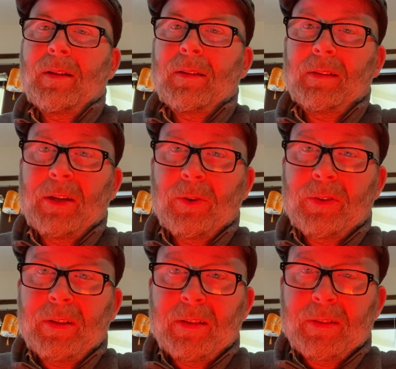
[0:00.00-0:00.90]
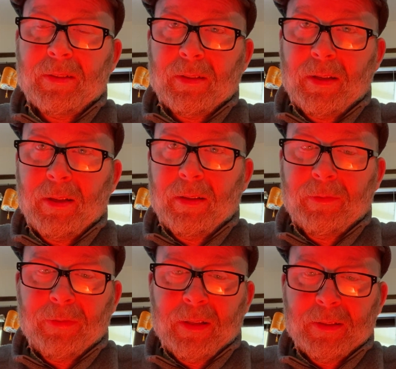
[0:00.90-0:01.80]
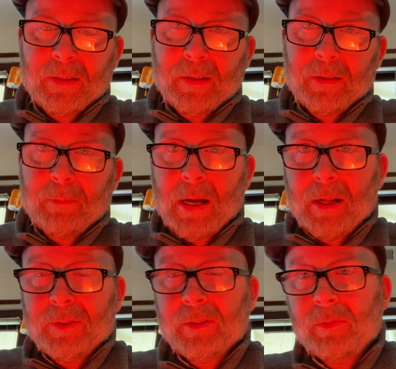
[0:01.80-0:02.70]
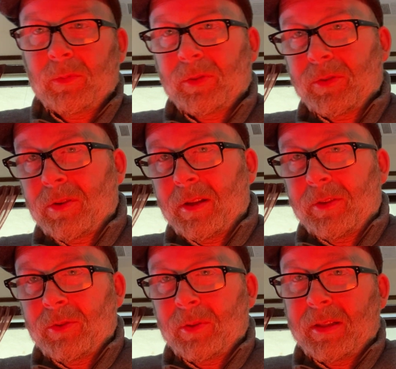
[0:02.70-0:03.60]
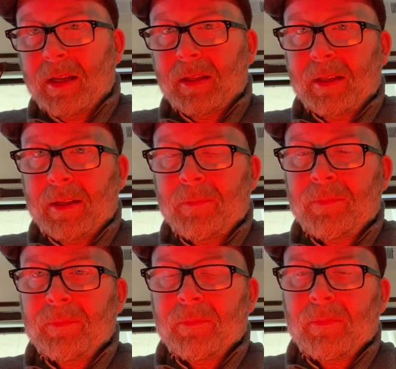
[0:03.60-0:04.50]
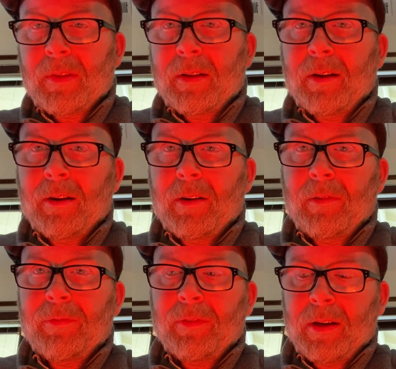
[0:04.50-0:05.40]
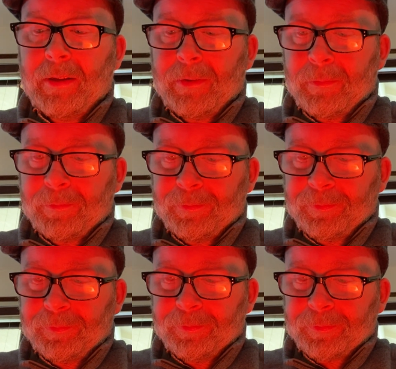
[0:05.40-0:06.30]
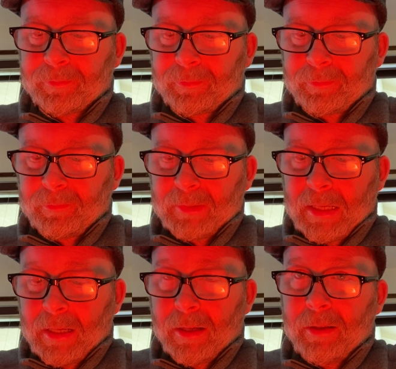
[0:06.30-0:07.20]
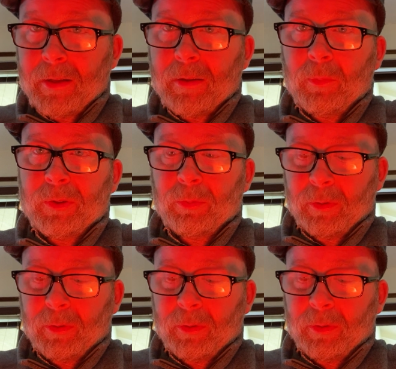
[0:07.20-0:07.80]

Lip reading: Laertes, in the fencing match that will turn into a deadly fight, and which will